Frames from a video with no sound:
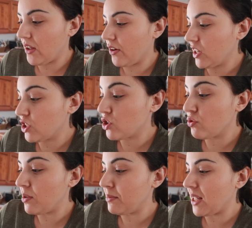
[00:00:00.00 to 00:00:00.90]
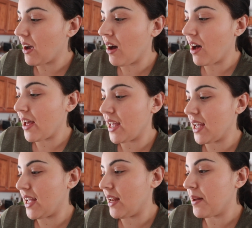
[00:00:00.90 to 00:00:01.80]
they are extremely high
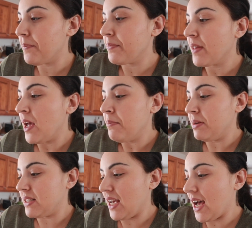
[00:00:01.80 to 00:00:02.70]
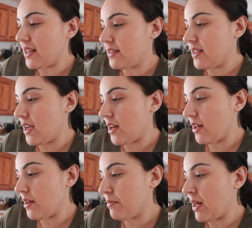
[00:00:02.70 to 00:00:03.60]
in
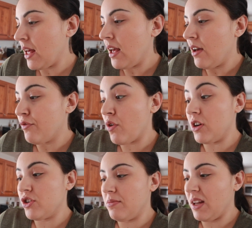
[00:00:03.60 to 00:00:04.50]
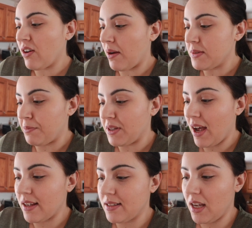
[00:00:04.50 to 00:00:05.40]
potassium, four hundred milligrams of
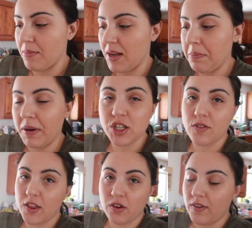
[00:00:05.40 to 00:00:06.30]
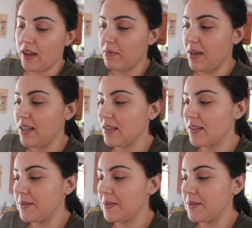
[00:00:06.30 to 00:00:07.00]
potassium, and a bunch of other vitamins.